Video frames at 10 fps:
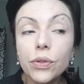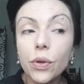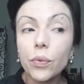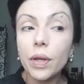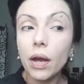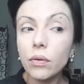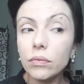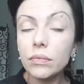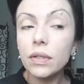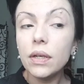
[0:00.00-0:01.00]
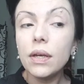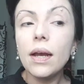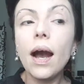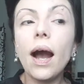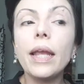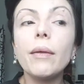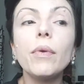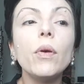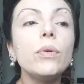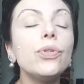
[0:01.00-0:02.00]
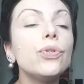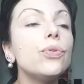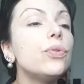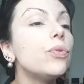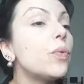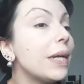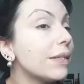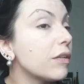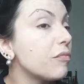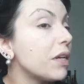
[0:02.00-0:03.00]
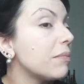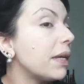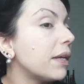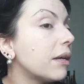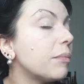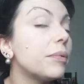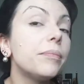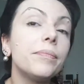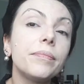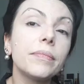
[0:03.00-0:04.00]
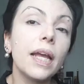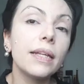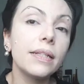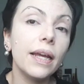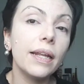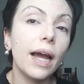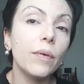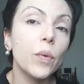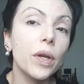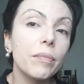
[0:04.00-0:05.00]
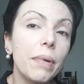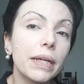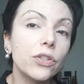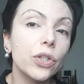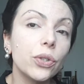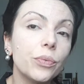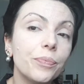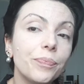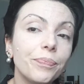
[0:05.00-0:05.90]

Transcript: So now I am going to do the rest of my makeup and then I will get back to you.